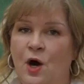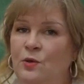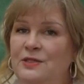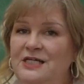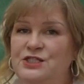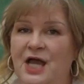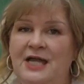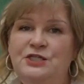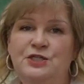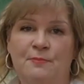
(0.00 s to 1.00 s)
only
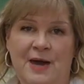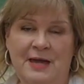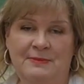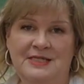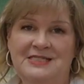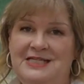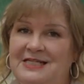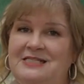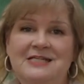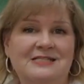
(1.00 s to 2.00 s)
changed the payment
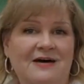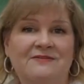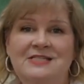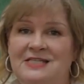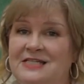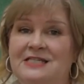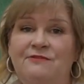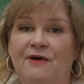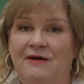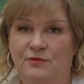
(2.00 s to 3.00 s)

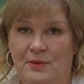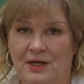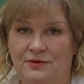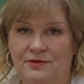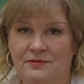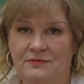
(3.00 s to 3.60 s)
$67.65 a month.